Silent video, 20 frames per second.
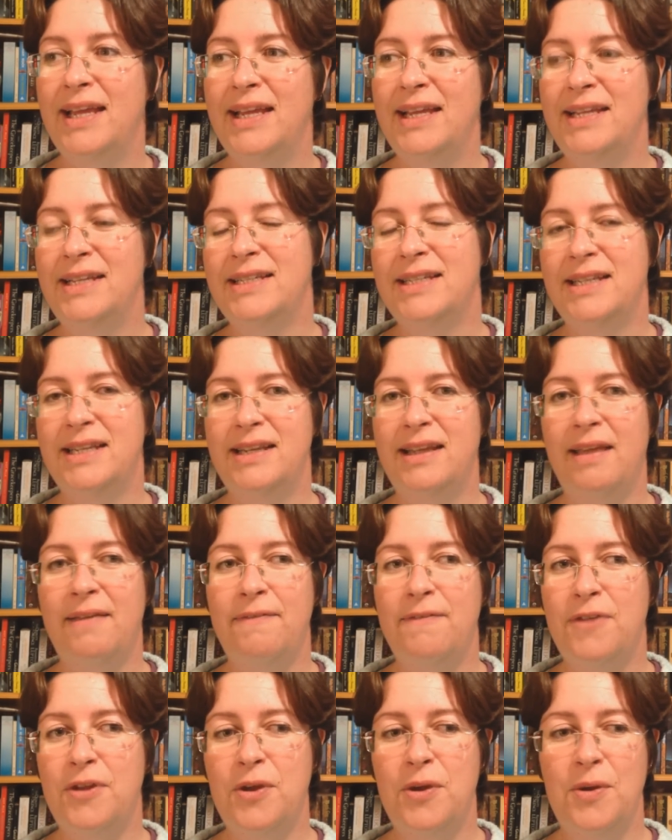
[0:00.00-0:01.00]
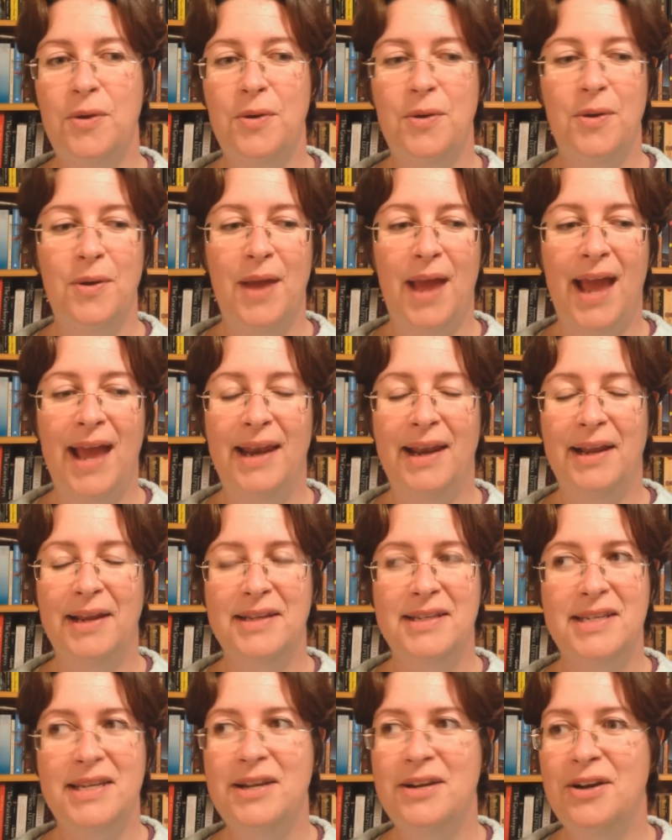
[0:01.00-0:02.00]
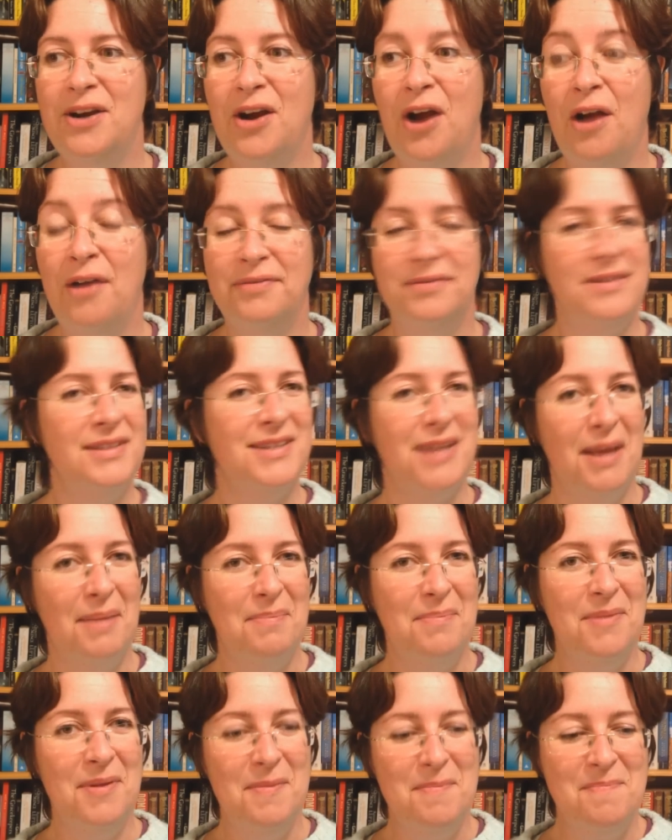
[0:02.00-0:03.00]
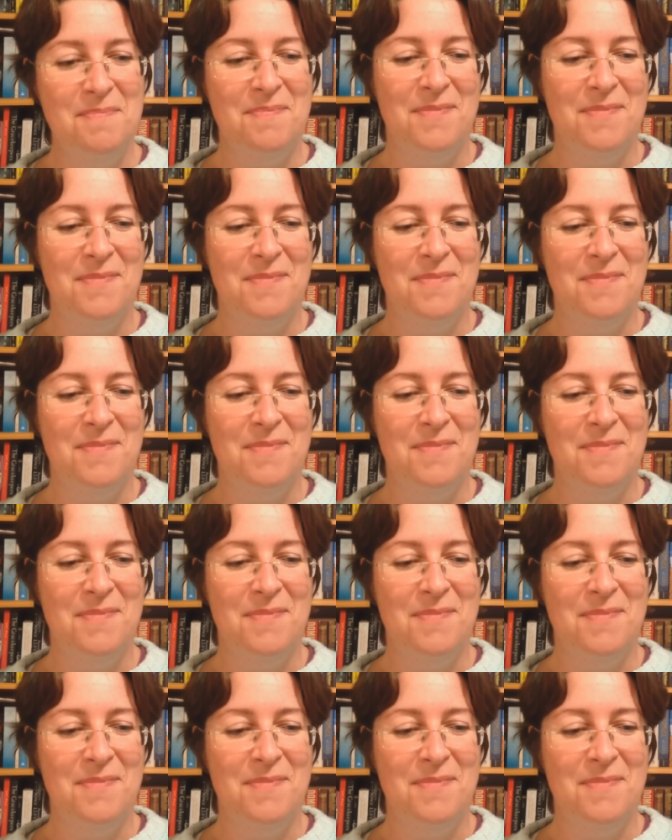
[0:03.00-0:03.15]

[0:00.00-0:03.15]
is give you an idea of some